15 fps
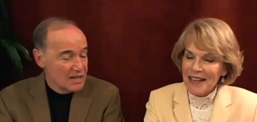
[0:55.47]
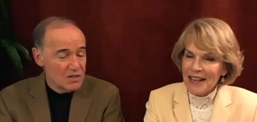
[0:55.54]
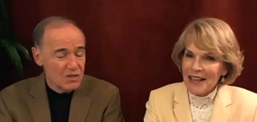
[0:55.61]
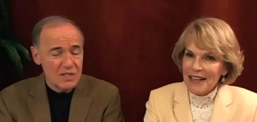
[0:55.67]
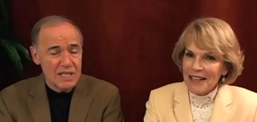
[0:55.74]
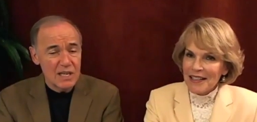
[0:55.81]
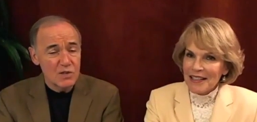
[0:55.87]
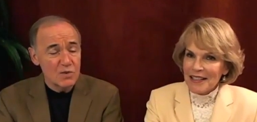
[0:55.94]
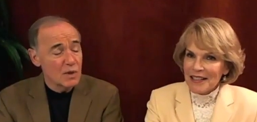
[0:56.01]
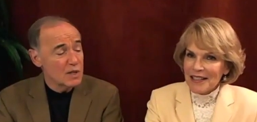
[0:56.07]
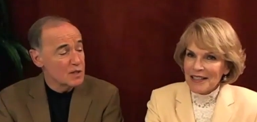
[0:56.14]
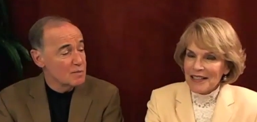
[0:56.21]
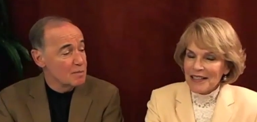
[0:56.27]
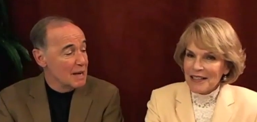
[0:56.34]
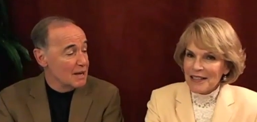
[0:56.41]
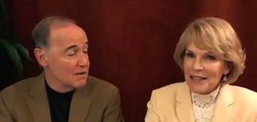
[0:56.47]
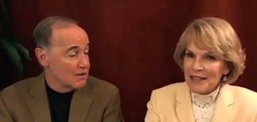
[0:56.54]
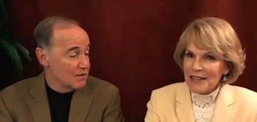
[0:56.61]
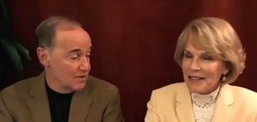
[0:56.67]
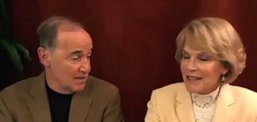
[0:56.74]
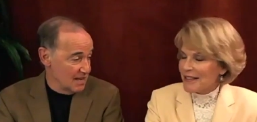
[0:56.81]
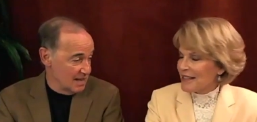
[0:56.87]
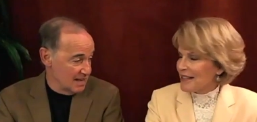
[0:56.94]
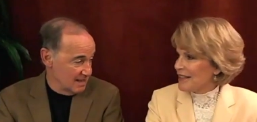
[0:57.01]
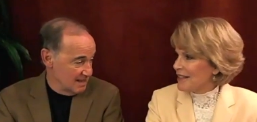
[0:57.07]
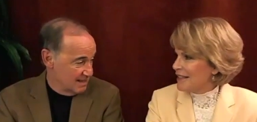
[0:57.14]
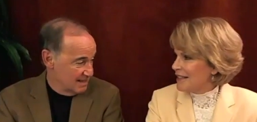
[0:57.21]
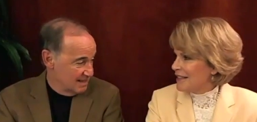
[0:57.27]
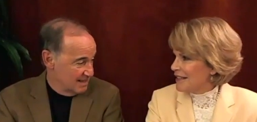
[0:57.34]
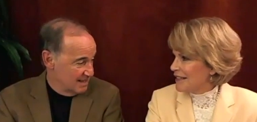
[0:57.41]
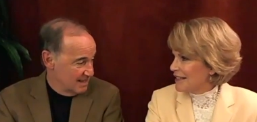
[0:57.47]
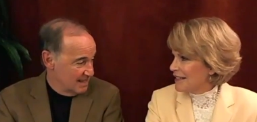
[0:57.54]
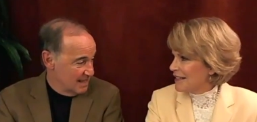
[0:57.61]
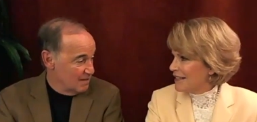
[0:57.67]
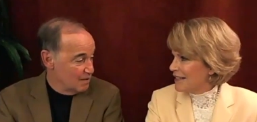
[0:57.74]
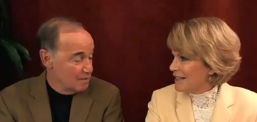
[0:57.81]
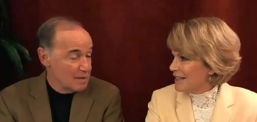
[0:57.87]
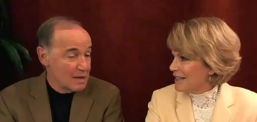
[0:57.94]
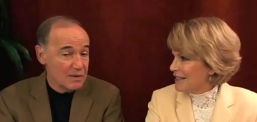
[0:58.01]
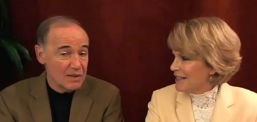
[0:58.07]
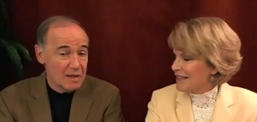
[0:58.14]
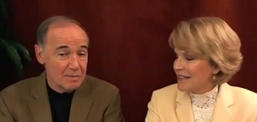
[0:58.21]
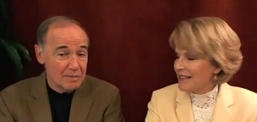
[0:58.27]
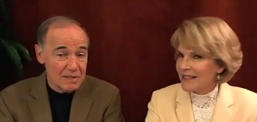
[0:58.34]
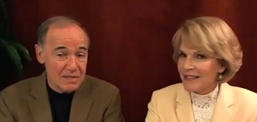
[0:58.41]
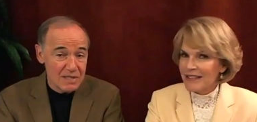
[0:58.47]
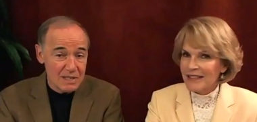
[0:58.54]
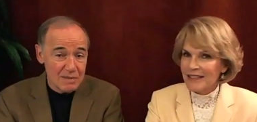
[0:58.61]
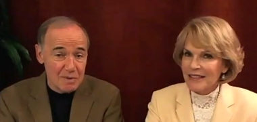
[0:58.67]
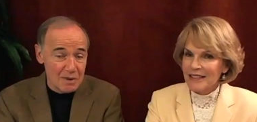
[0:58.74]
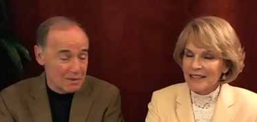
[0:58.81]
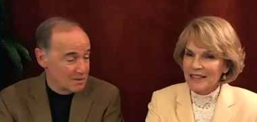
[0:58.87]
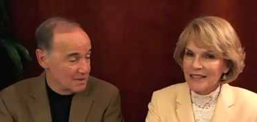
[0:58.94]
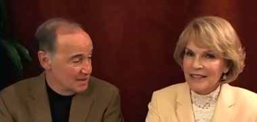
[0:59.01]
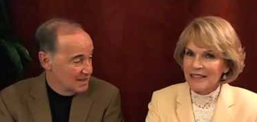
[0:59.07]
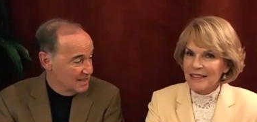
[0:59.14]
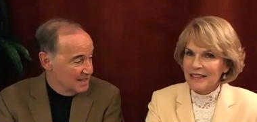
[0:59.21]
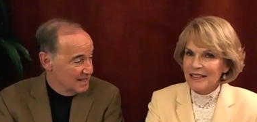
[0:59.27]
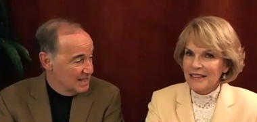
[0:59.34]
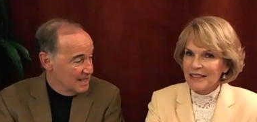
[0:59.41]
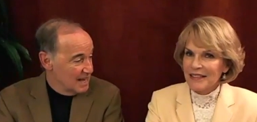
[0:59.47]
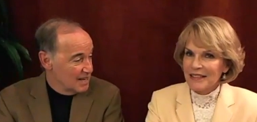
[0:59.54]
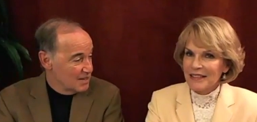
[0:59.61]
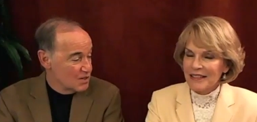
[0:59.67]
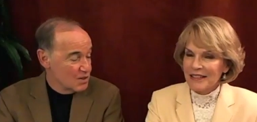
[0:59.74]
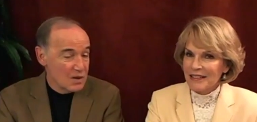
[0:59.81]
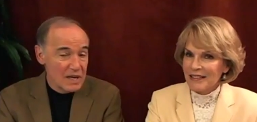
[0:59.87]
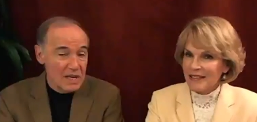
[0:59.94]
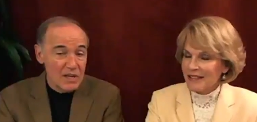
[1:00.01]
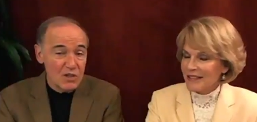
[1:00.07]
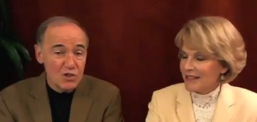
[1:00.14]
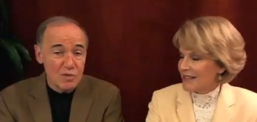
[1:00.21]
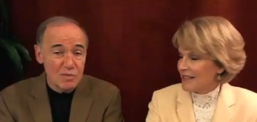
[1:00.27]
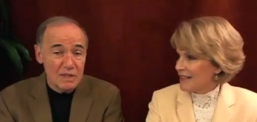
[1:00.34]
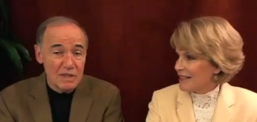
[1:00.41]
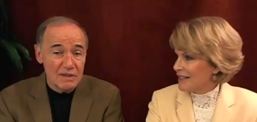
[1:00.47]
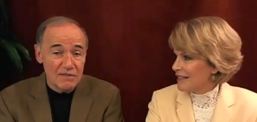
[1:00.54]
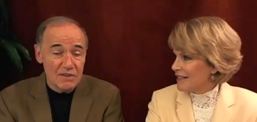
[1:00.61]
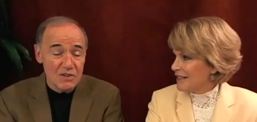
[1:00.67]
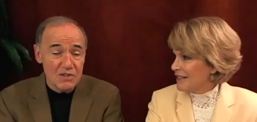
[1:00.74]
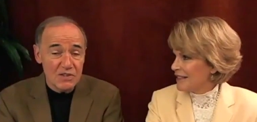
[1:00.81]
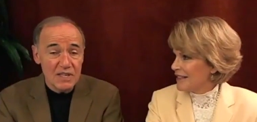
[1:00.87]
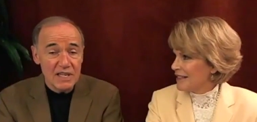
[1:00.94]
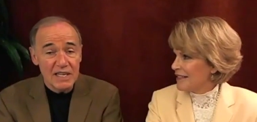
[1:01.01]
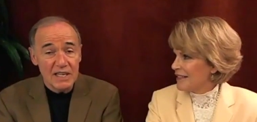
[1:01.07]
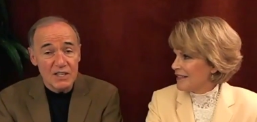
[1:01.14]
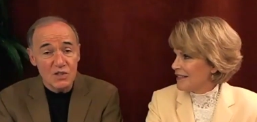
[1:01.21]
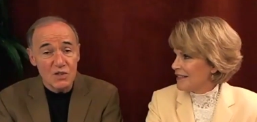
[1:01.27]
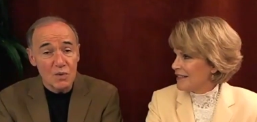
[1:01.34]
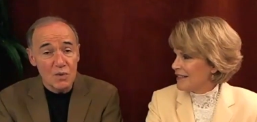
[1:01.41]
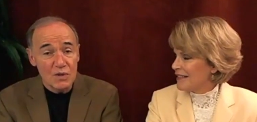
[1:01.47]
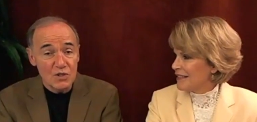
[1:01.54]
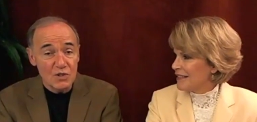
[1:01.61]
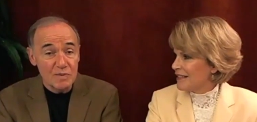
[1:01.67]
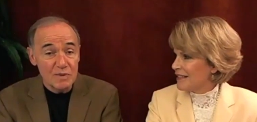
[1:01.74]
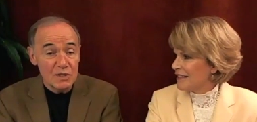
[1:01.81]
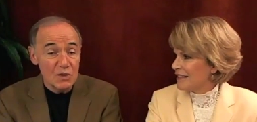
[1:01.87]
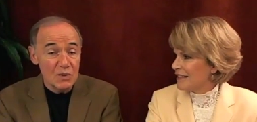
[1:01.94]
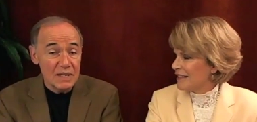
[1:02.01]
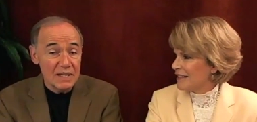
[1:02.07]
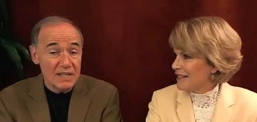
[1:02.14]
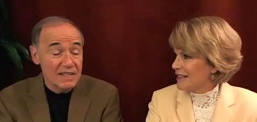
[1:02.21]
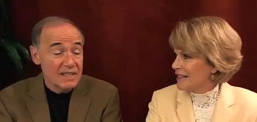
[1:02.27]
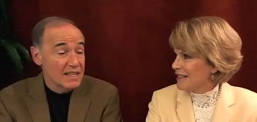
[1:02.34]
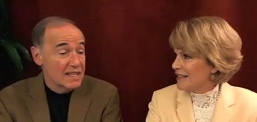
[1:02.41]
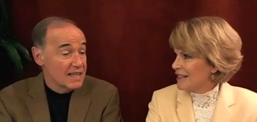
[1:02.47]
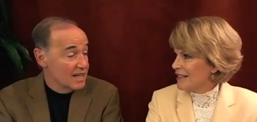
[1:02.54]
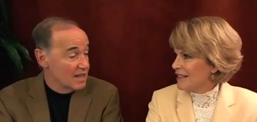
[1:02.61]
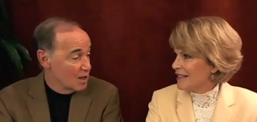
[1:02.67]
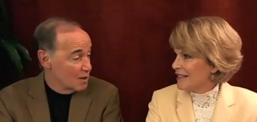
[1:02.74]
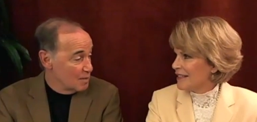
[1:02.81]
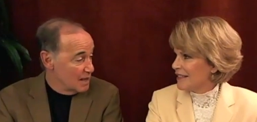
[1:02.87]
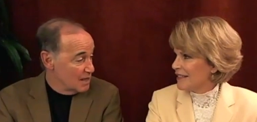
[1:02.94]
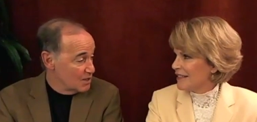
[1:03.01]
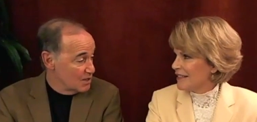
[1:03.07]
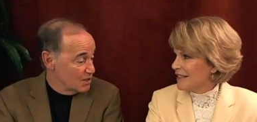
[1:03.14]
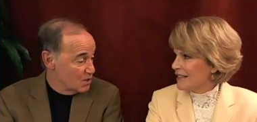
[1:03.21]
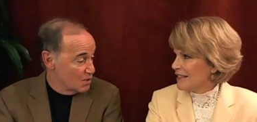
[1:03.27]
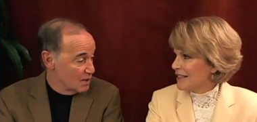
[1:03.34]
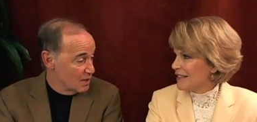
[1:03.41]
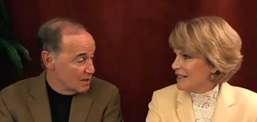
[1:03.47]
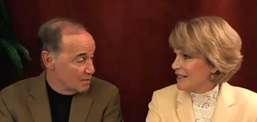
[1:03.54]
Speaker 1: exercise works better than, even better than placebo. And so it should be the first thing. And so what we should be doing in our patients who are